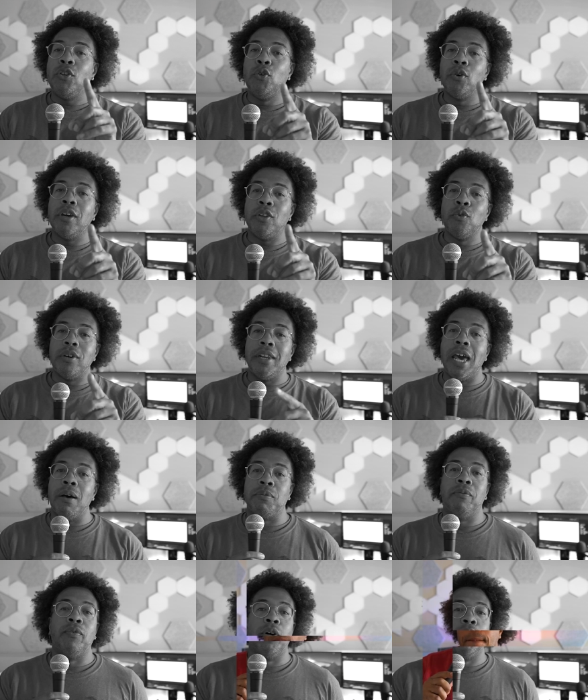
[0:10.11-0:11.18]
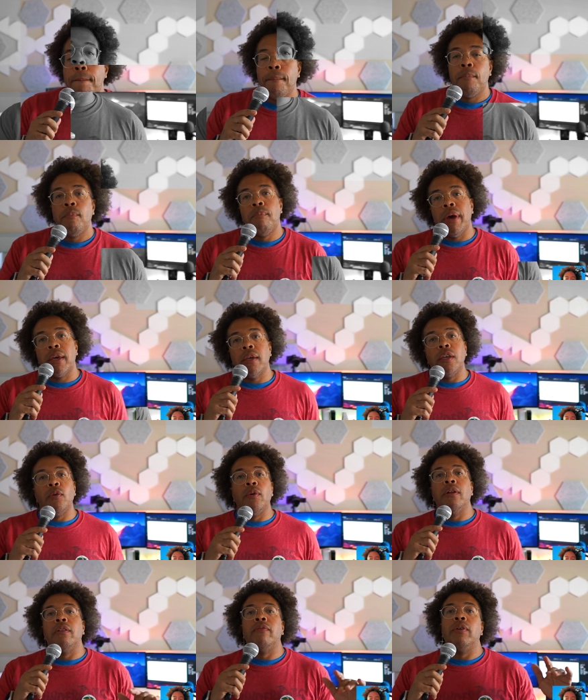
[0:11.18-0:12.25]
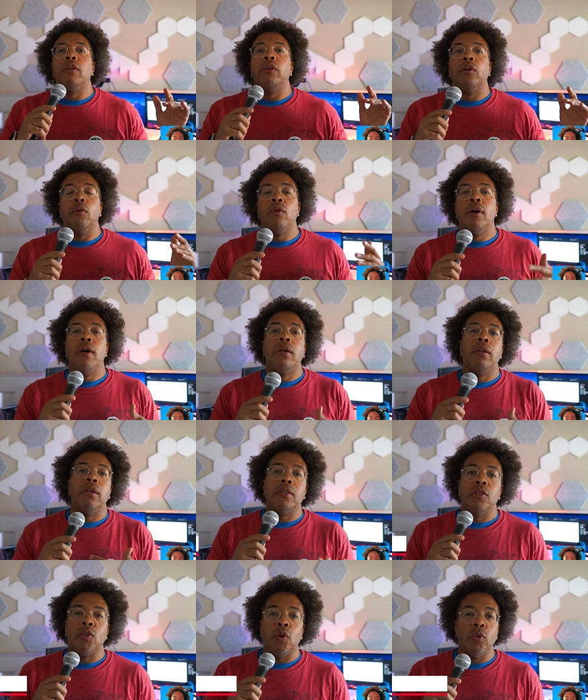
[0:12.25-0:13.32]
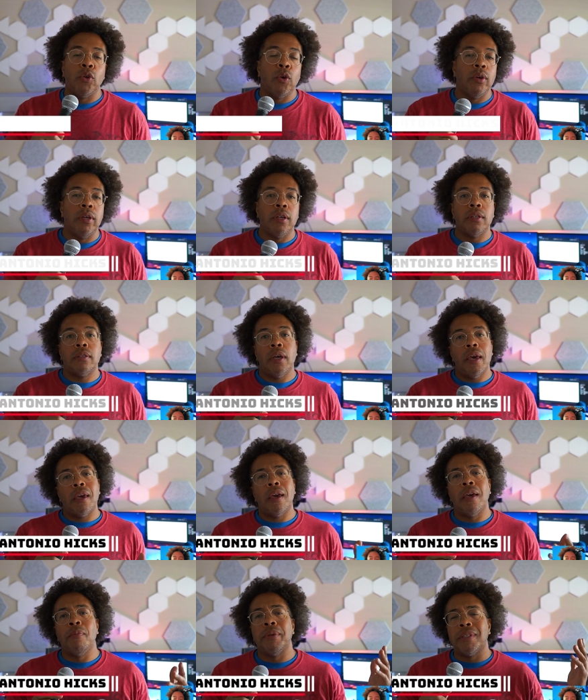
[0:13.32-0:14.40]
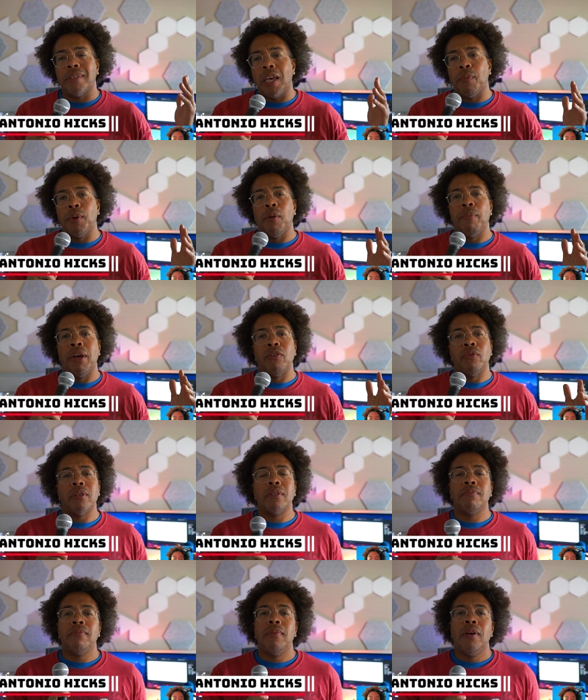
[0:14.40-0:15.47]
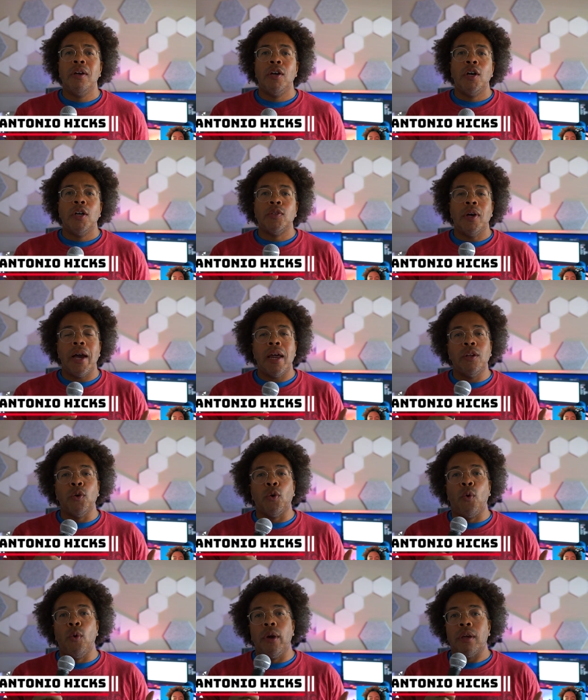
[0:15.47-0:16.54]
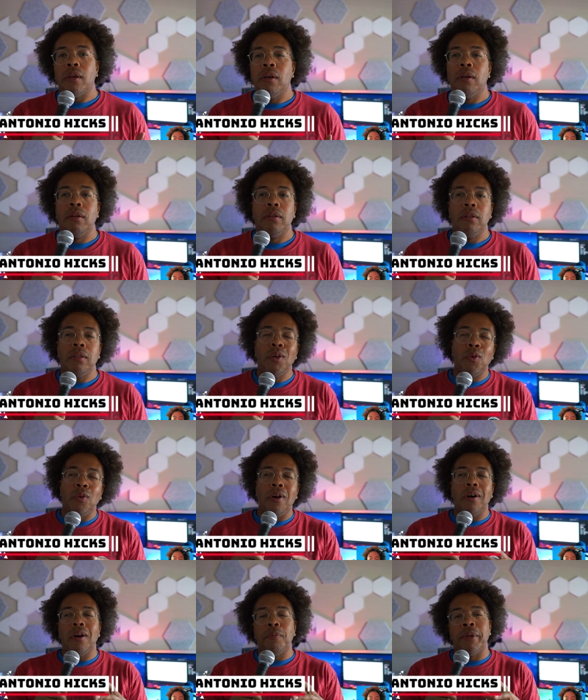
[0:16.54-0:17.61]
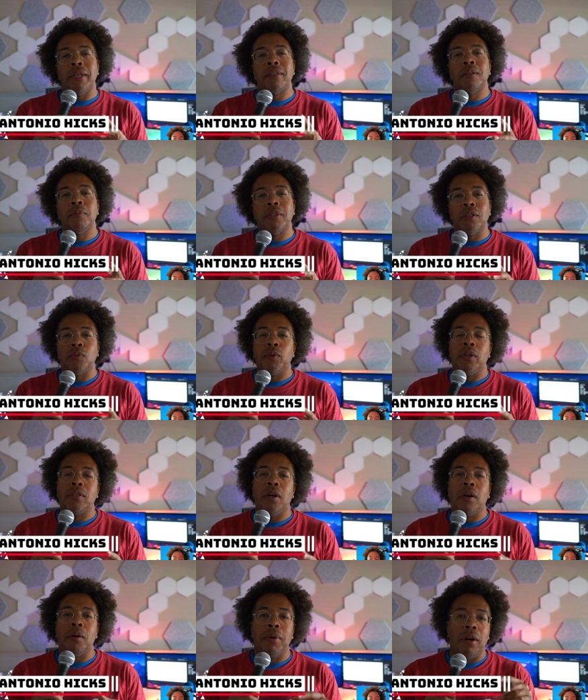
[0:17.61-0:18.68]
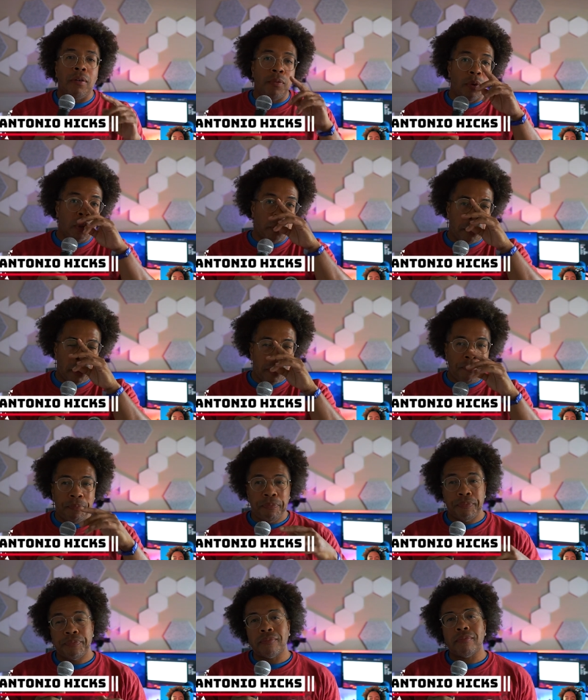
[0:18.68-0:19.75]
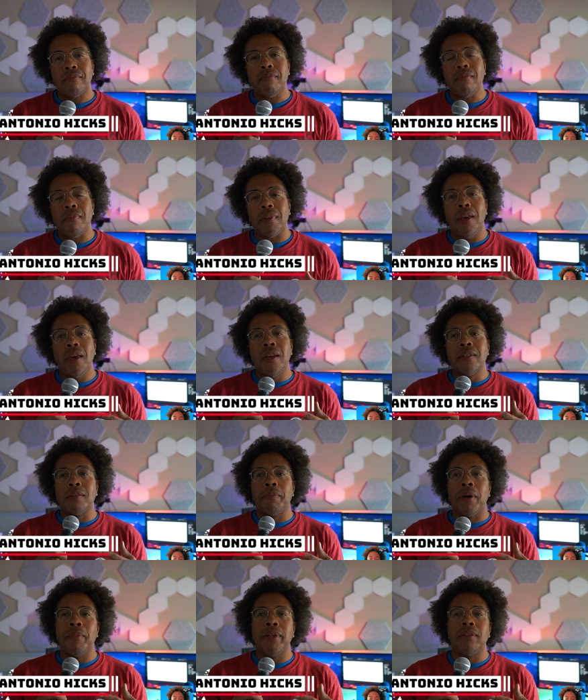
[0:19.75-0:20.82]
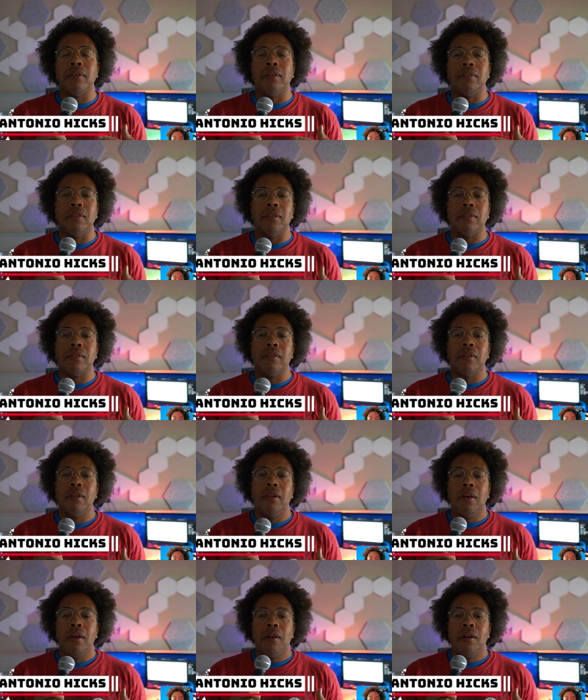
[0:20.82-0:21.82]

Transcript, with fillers: You can you can have some fun too. Back again with another video. This Antonio Higgs, aka Mr. Escaping the Matrix. So I got a little quick little update. Something just want to talk about for a little bit, and it's about basically just